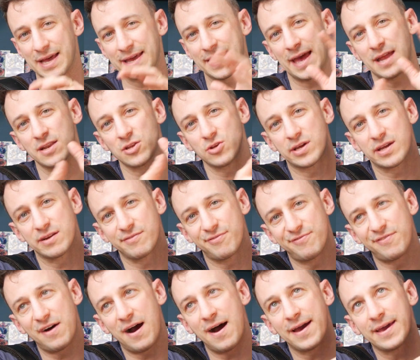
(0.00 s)
Again, you can
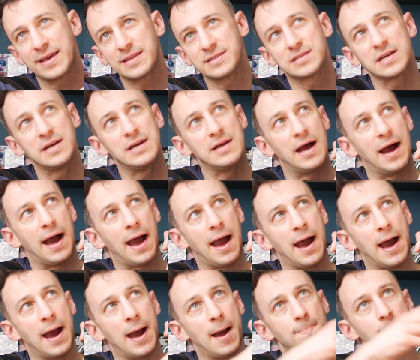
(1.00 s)
find
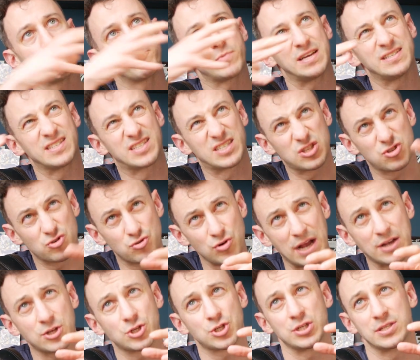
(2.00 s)

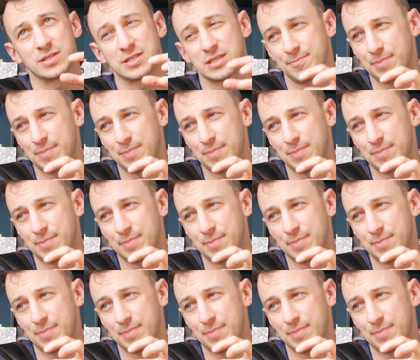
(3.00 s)
instructions